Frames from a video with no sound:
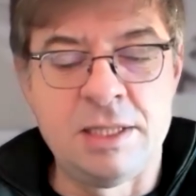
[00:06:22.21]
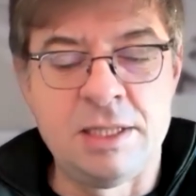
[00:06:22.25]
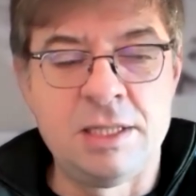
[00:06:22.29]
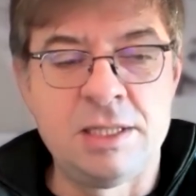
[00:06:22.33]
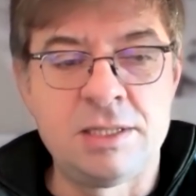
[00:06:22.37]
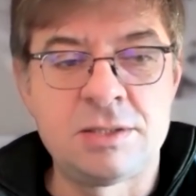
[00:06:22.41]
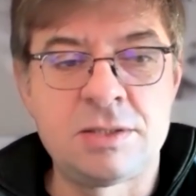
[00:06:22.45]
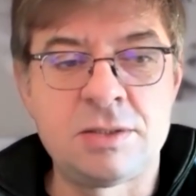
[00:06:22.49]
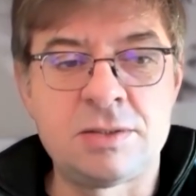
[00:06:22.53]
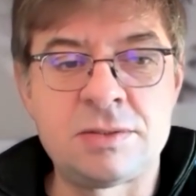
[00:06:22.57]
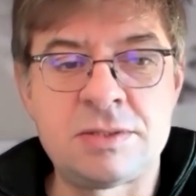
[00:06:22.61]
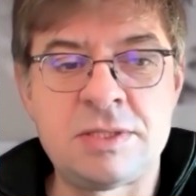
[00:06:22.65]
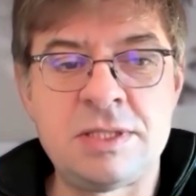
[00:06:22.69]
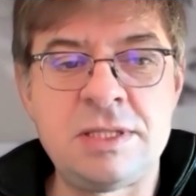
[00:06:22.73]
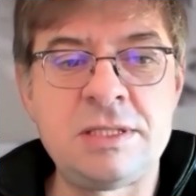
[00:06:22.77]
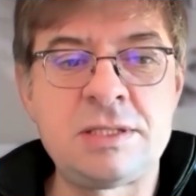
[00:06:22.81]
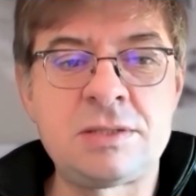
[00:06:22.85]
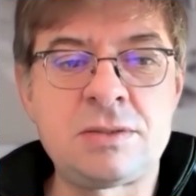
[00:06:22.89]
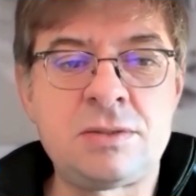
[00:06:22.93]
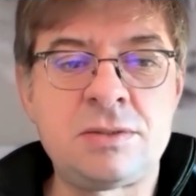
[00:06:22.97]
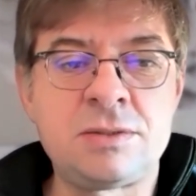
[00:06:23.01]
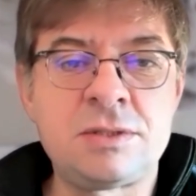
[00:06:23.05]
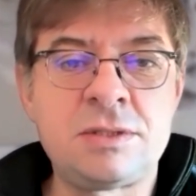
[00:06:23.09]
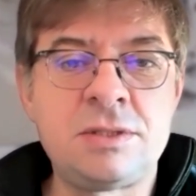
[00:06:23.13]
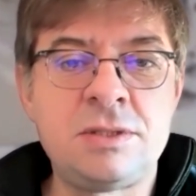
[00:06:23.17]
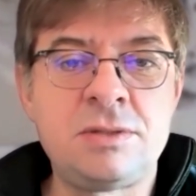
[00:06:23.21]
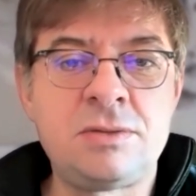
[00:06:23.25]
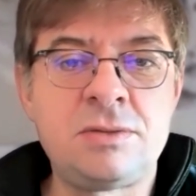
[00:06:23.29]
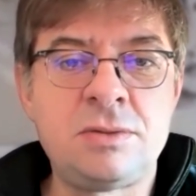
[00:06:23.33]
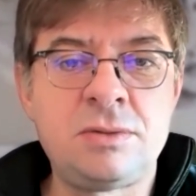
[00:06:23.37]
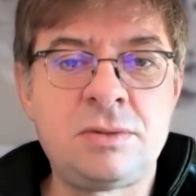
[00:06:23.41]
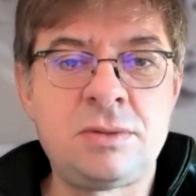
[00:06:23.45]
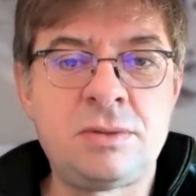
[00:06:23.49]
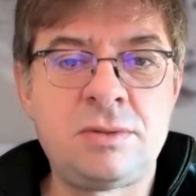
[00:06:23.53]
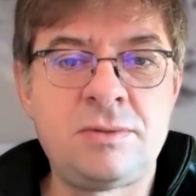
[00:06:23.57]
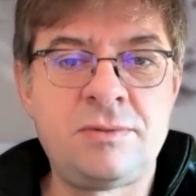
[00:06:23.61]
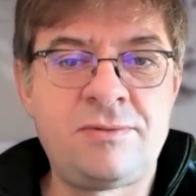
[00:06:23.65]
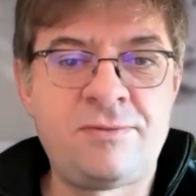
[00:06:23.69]
So these
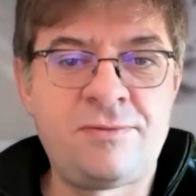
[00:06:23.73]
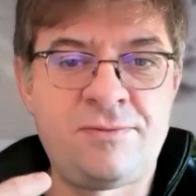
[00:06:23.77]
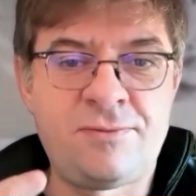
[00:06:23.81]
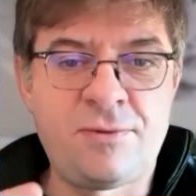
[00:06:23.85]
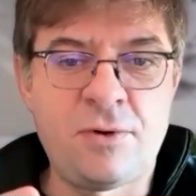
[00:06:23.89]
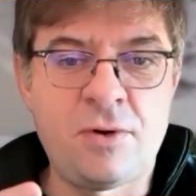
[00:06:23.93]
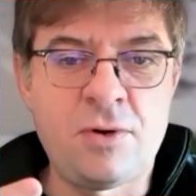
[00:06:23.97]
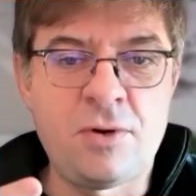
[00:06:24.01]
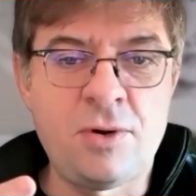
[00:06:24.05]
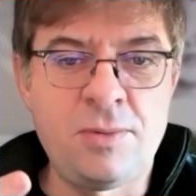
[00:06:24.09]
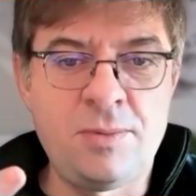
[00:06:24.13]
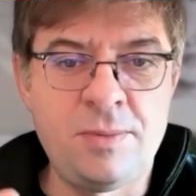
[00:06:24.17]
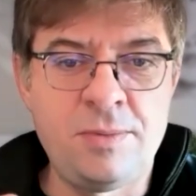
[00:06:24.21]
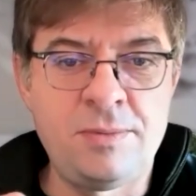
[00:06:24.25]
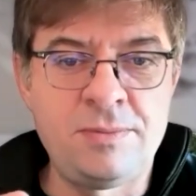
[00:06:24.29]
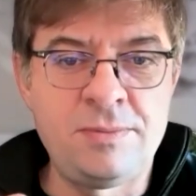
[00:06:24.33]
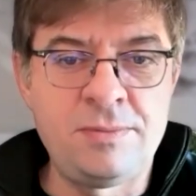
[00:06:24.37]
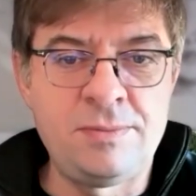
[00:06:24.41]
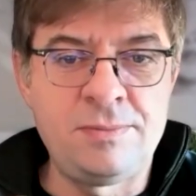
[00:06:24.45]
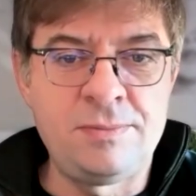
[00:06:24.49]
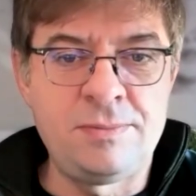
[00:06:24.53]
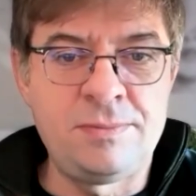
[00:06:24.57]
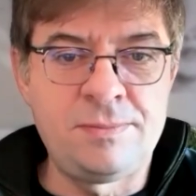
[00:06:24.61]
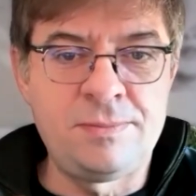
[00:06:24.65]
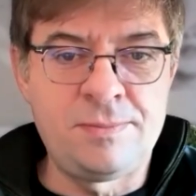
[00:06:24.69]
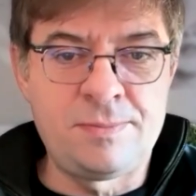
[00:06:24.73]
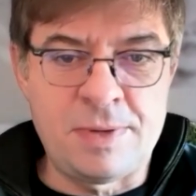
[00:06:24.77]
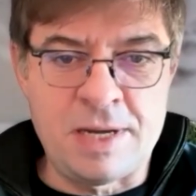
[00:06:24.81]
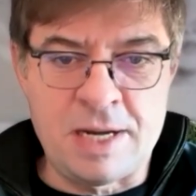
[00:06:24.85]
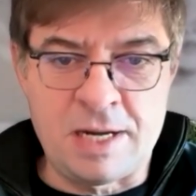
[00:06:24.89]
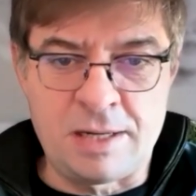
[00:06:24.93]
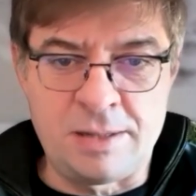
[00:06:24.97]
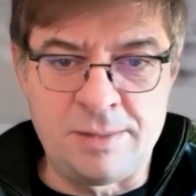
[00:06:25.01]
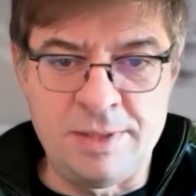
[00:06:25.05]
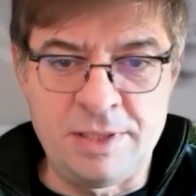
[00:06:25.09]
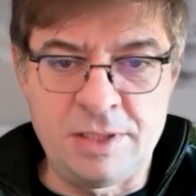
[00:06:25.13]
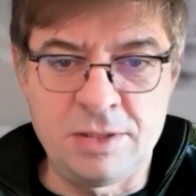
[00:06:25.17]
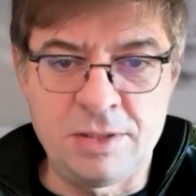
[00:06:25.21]
constitute 4
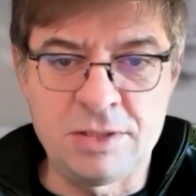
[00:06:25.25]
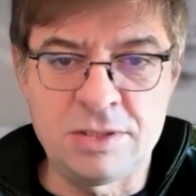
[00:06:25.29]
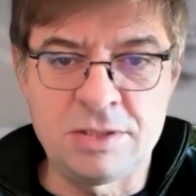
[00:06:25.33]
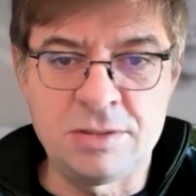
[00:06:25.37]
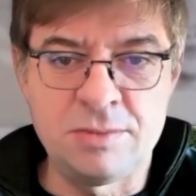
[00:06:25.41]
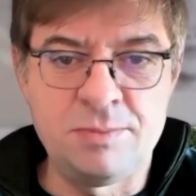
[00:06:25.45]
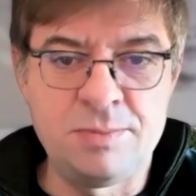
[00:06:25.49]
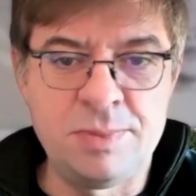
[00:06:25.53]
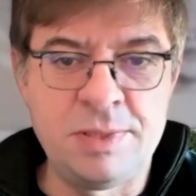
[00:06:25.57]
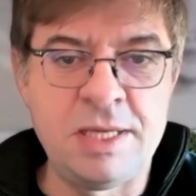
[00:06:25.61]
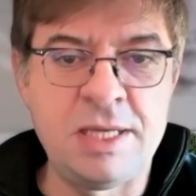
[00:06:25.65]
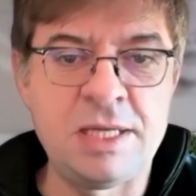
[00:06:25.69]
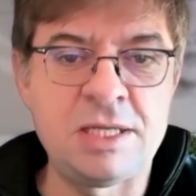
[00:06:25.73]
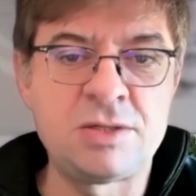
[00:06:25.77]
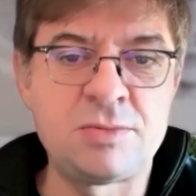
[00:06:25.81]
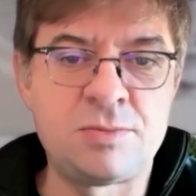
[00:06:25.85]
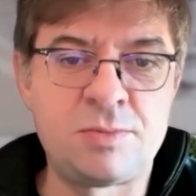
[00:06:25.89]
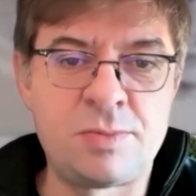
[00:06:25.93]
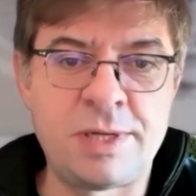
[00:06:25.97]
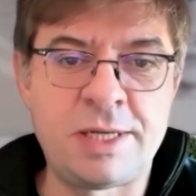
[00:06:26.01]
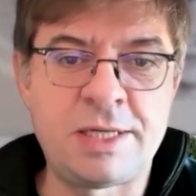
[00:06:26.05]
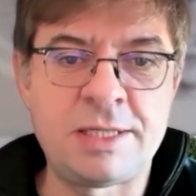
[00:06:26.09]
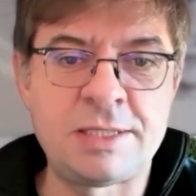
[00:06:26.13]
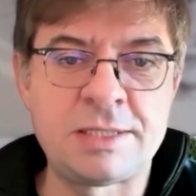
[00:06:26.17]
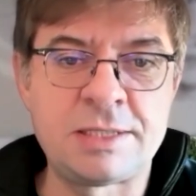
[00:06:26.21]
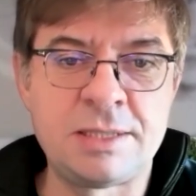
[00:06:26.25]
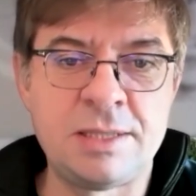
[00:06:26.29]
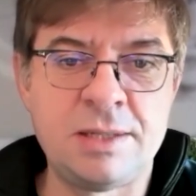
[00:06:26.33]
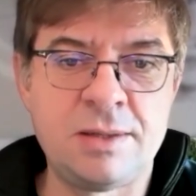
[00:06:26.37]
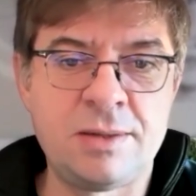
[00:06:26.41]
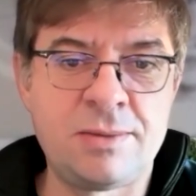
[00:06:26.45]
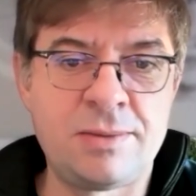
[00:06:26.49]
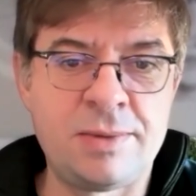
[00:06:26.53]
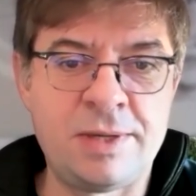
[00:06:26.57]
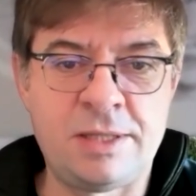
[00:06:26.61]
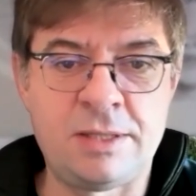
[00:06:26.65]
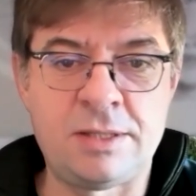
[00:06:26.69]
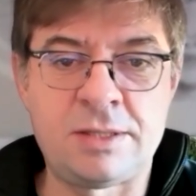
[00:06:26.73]
parameters: pH, Brix,
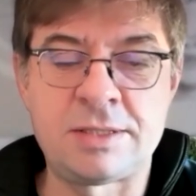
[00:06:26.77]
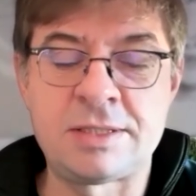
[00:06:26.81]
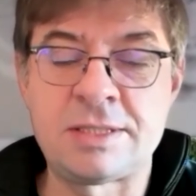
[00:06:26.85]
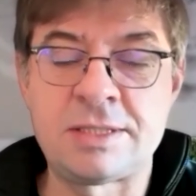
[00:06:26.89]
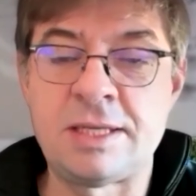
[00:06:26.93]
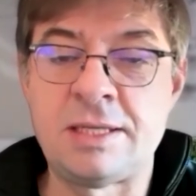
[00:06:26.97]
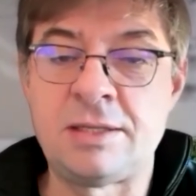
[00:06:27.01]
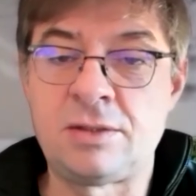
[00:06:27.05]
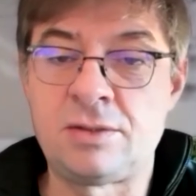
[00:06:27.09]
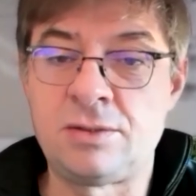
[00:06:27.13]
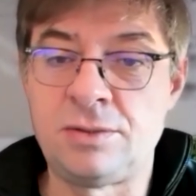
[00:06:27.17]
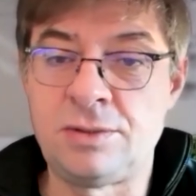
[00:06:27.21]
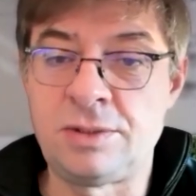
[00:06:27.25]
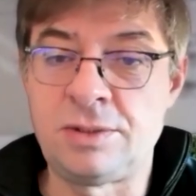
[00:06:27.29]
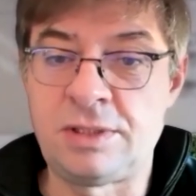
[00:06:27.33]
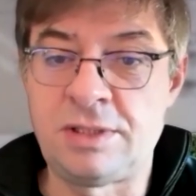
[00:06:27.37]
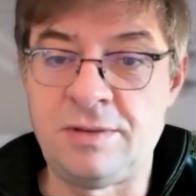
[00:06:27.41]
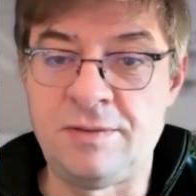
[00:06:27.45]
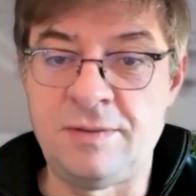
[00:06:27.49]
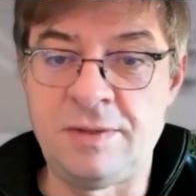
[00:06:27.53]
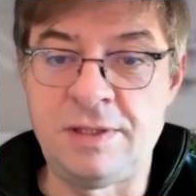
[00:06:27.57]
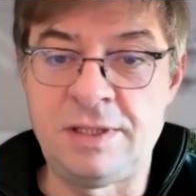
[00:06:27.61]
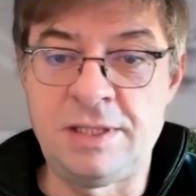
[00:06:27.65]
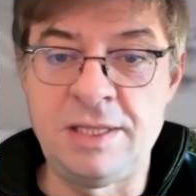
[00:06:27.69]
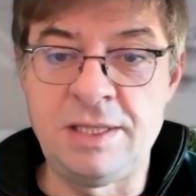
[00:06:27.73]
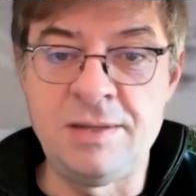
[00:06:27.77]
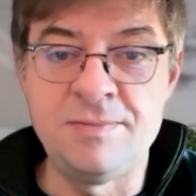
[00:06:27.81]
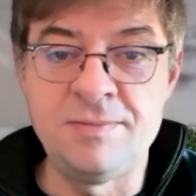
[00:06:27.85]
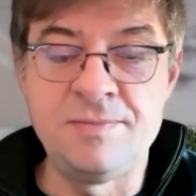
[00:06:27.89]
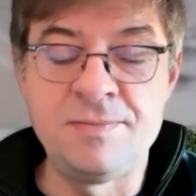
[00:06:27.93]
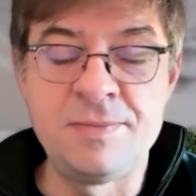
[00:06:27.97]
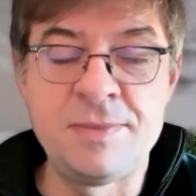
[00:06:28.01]
redox, and conductivity.